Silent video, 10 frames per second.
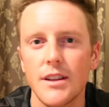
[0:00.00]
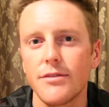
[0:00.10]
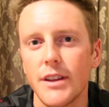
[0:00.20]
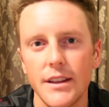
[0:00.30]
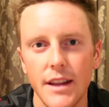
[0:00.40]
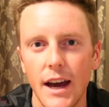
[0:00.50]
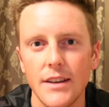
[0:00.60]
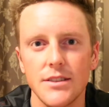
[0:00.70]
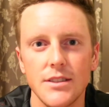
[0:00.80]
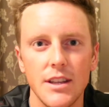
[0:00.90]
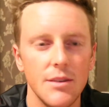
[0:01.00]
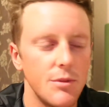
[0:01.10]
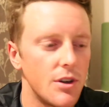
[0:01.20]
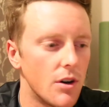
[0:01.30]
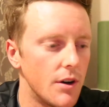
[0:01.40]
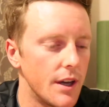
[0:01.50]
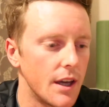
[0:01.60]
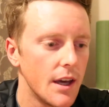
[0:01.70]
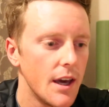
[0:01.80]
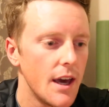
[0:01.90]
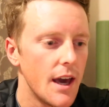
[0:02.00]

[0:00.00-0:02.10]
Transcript: stuff like that just to keep me going.